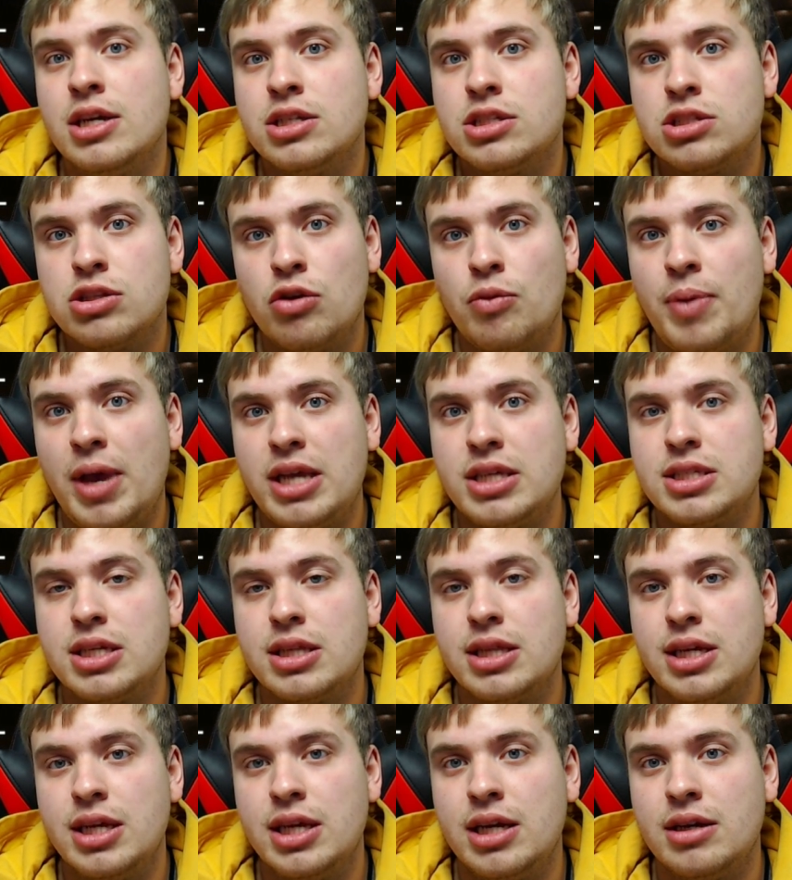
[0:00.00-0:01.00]
So
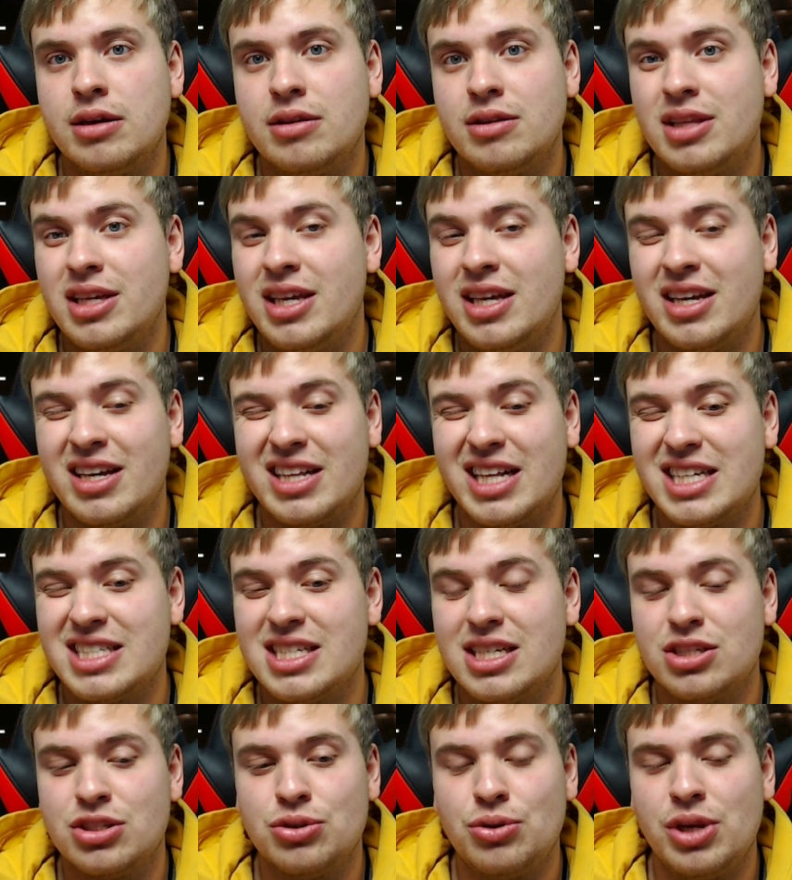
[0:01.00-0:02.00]
basically the
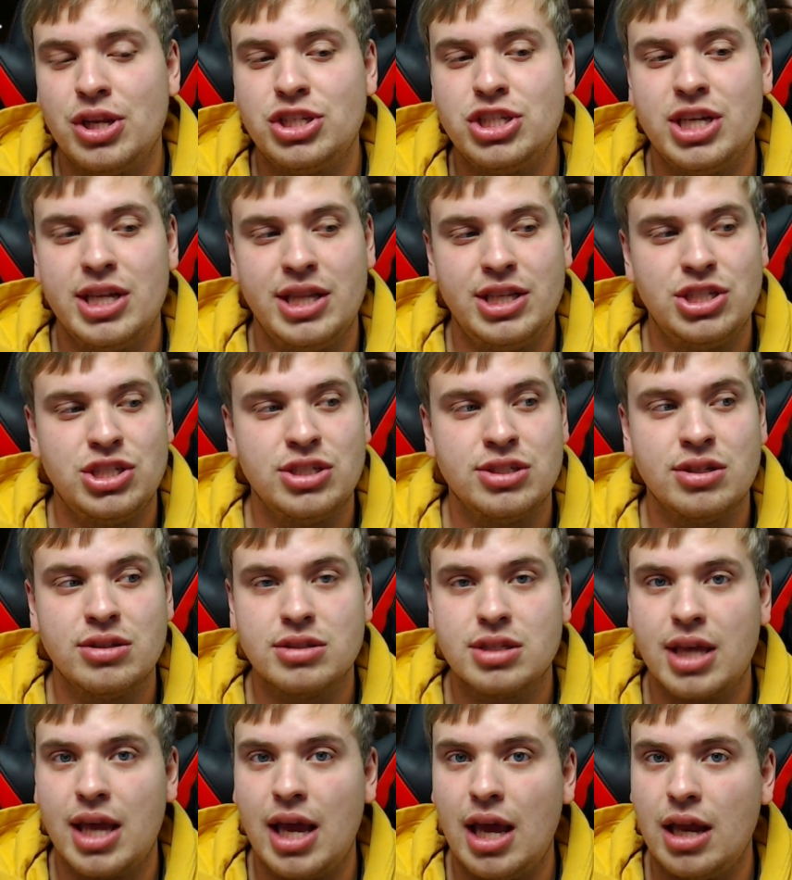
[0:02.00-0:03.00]
classic Sonya challenge is on
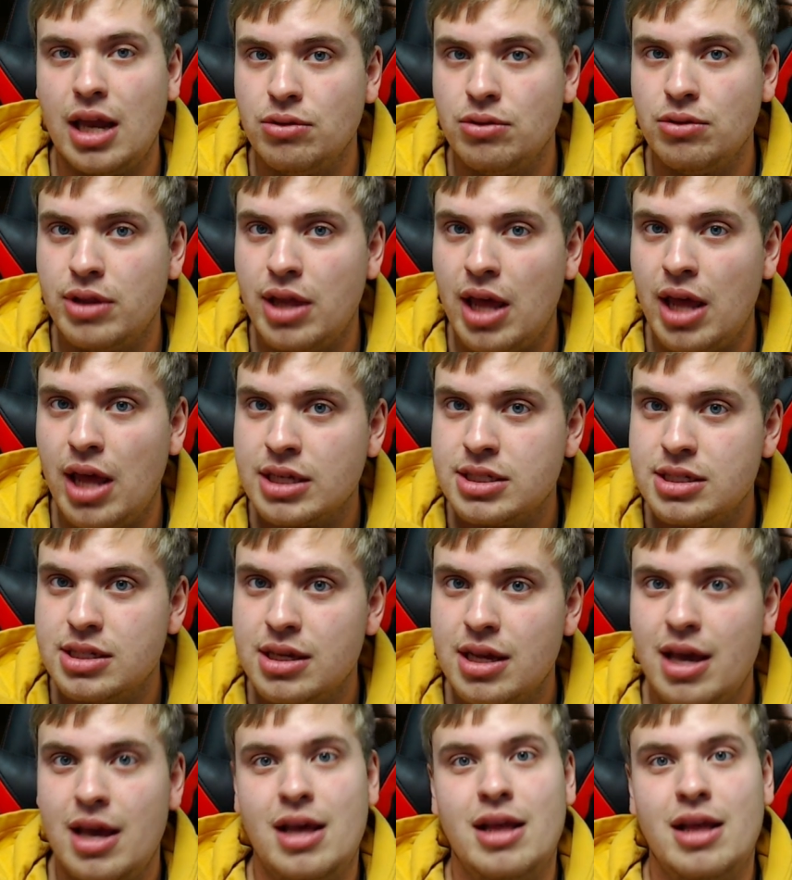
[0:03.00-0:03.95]
schedule next,